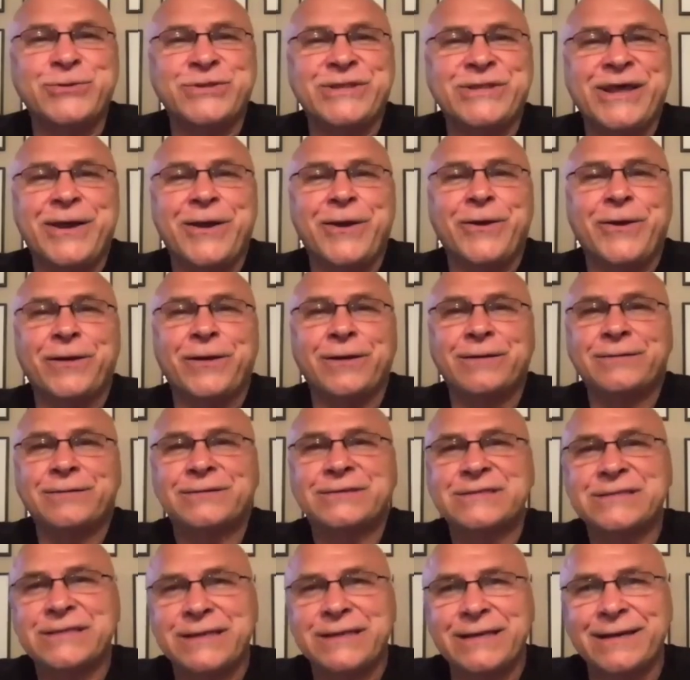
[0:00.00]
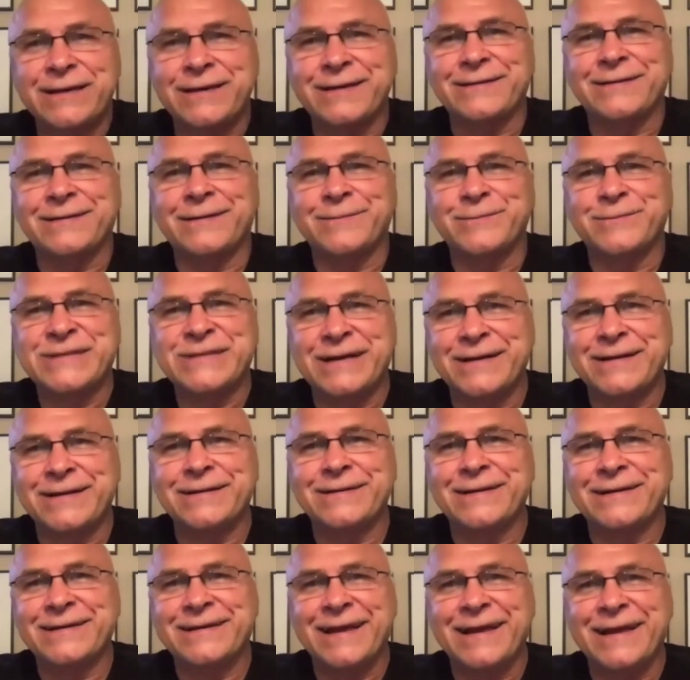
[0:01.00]
there, see I'm
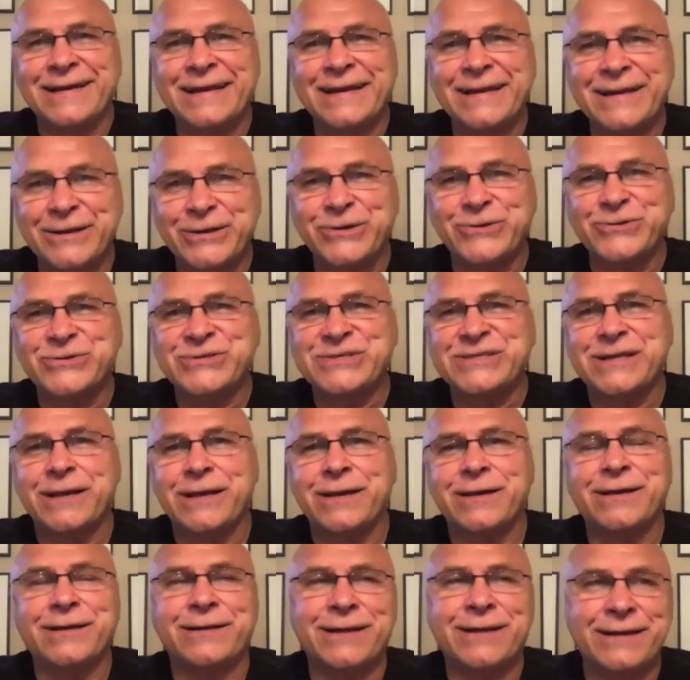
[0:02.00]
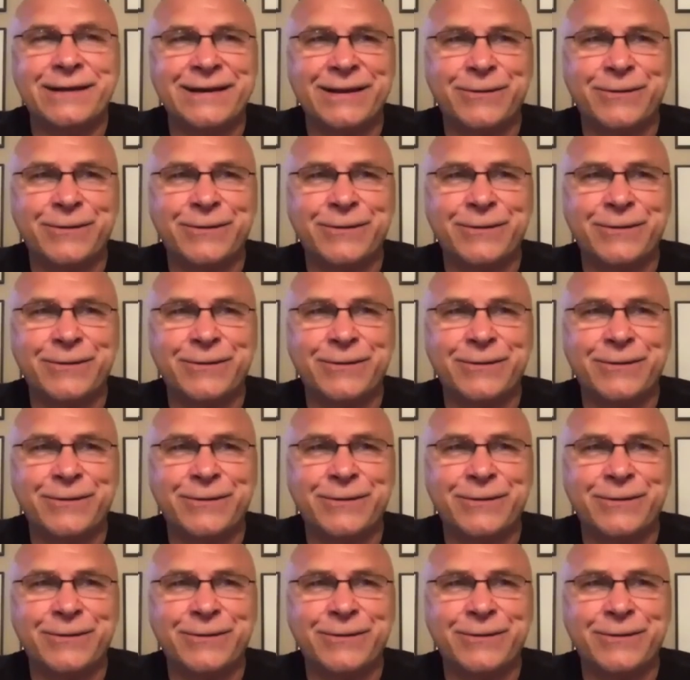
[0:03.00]
done, like I need a new stick, and then he